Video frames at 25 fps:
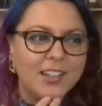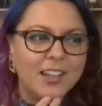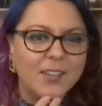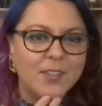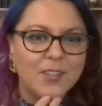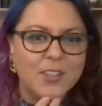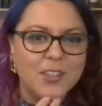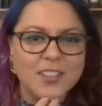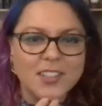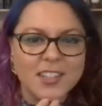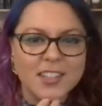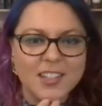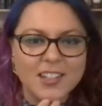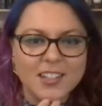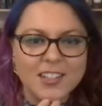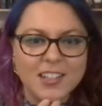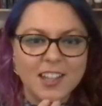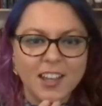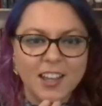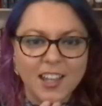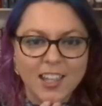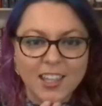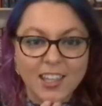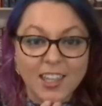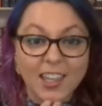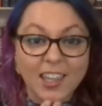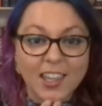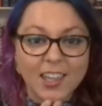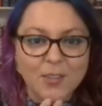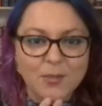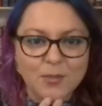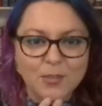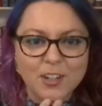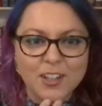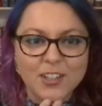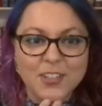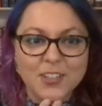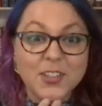you seen Thai Cave
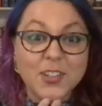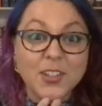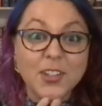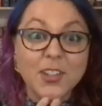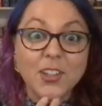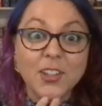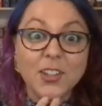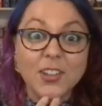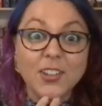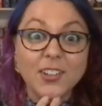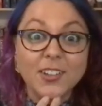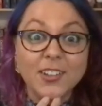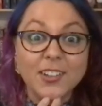Rescue?